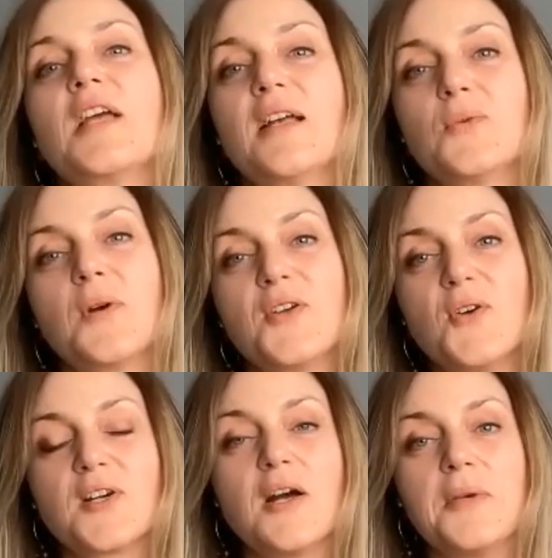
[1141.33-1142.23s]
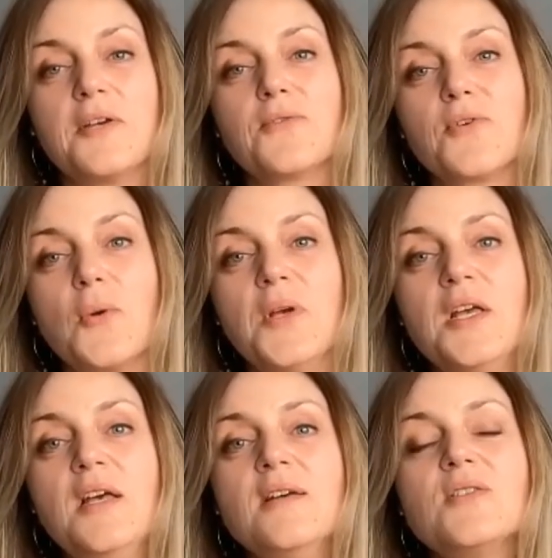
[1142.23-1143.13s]
forget where you're coming from.
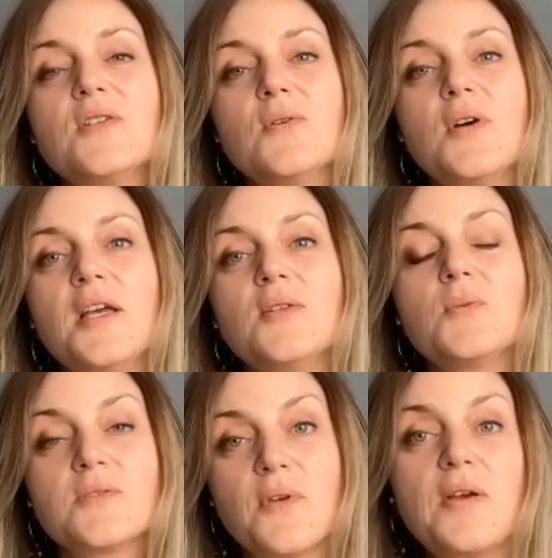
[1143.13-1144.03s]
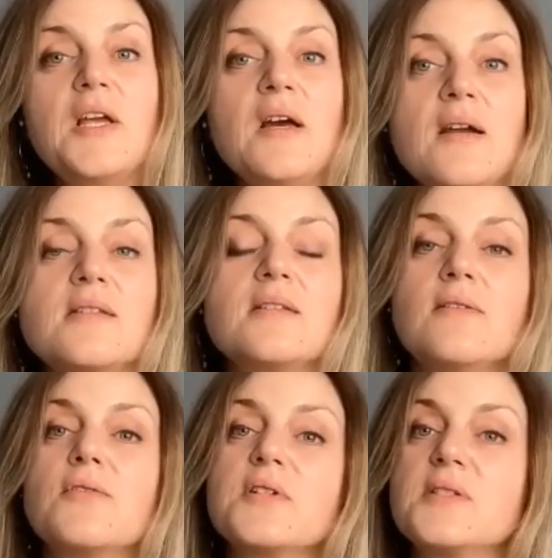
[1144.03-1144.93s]
So it was very hard in the
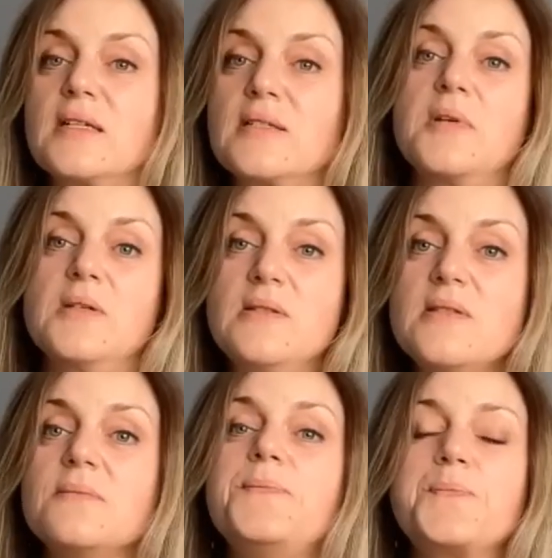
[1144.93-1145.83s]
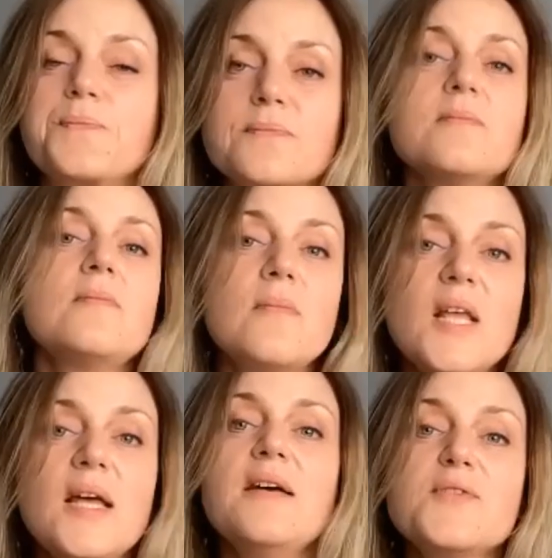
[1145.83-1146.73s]
first 6 months.
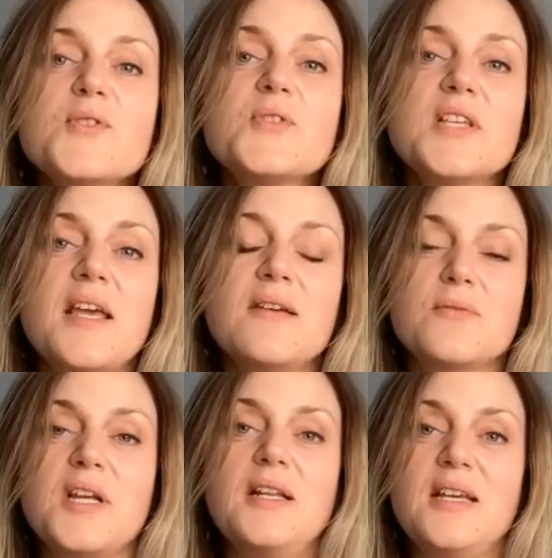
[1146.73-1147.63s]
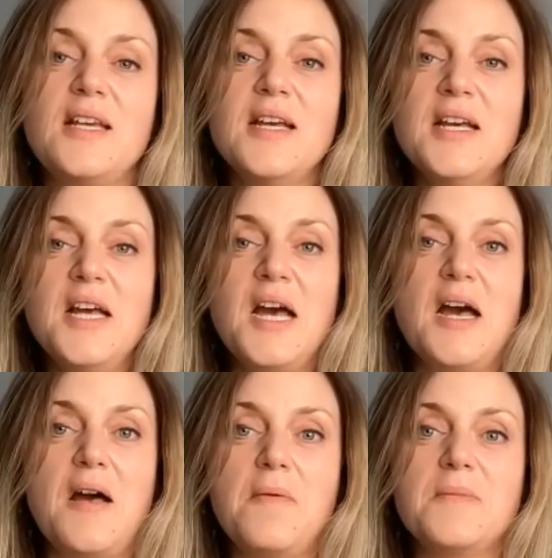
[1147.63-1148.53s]
I have to say, I really
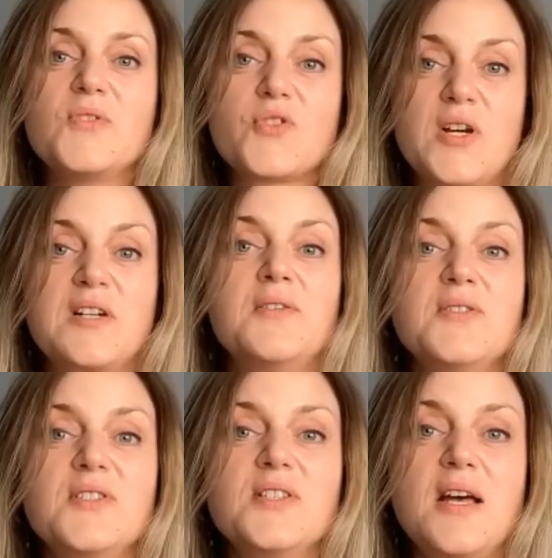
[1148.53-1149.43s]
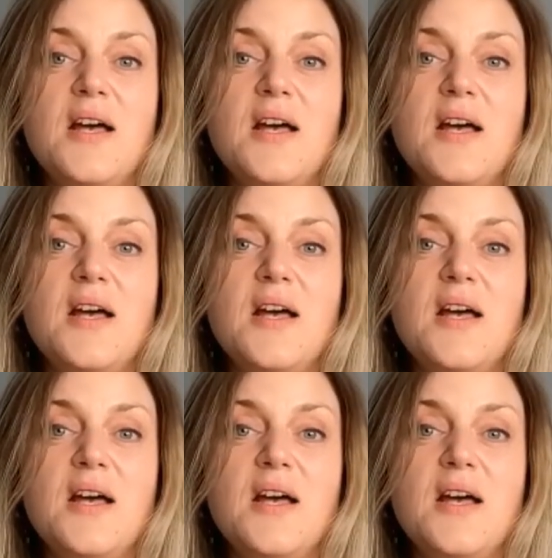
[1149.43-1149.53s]
struggled